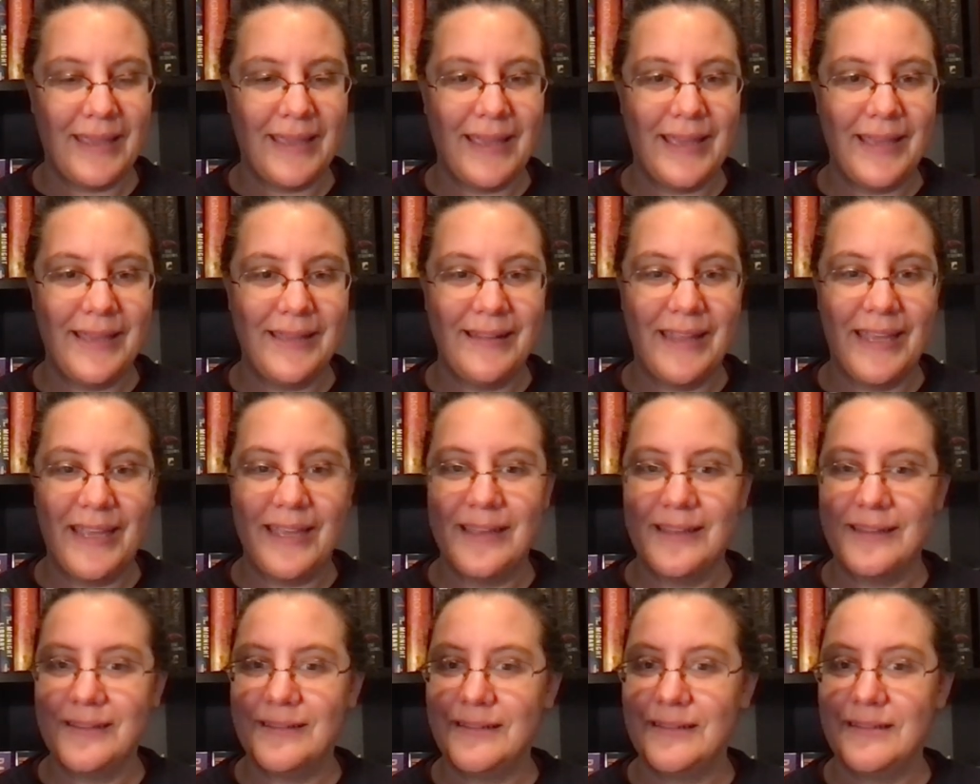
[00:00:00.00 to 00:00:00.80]
a
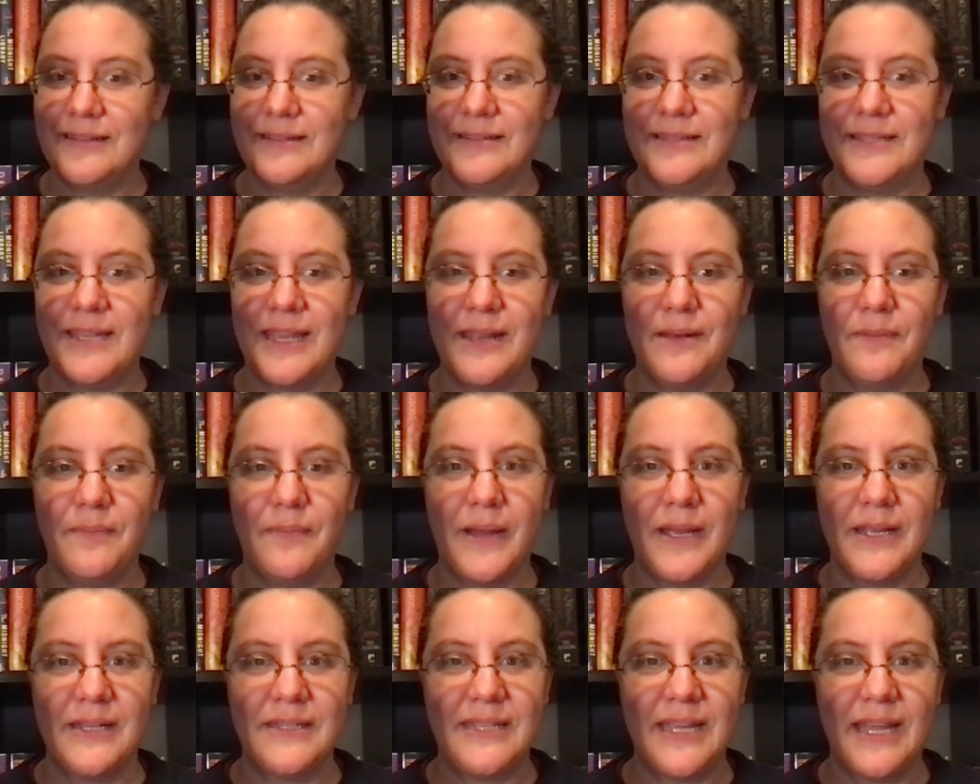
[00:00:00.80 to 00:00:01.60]
like date
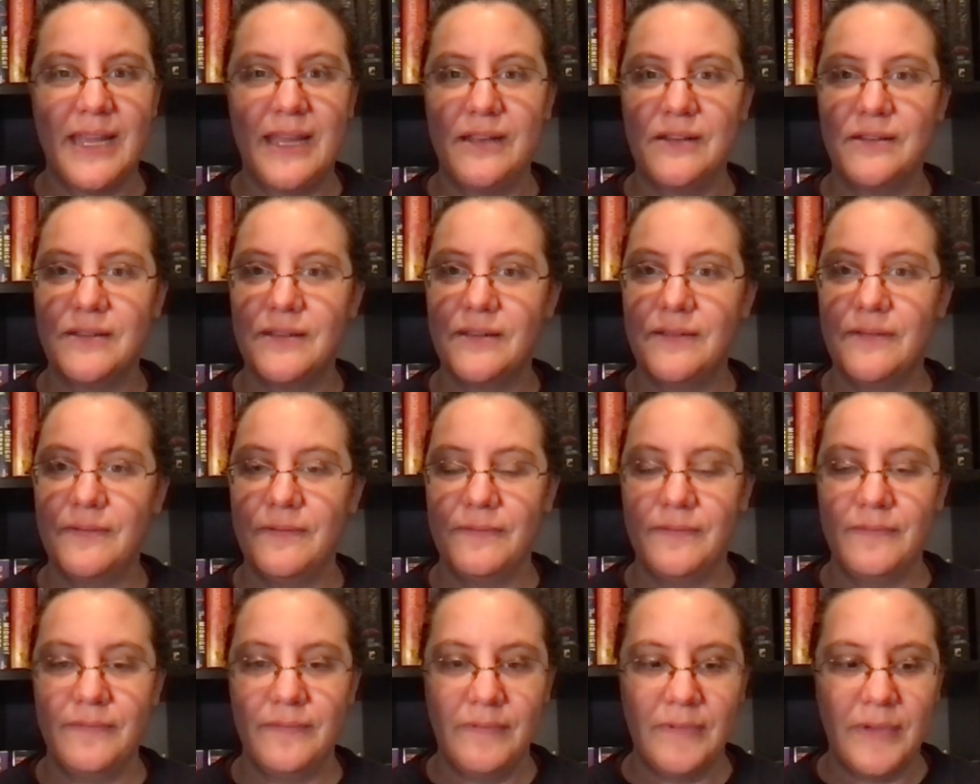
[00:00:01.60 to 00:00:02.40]
by date,
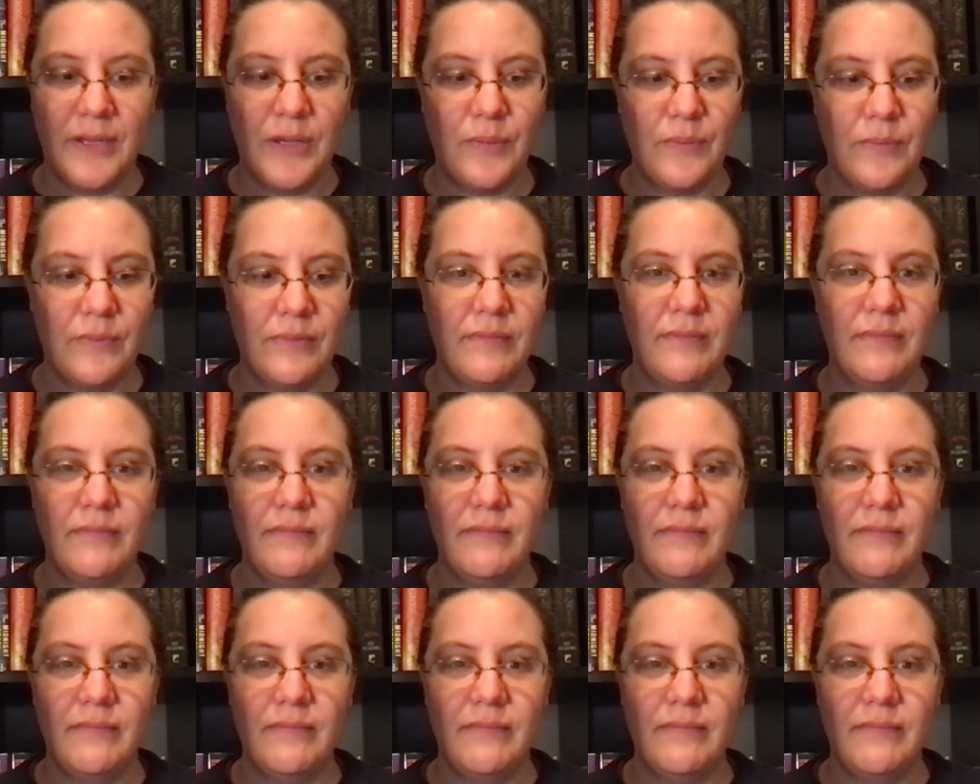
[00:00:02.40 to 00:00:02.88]
you know,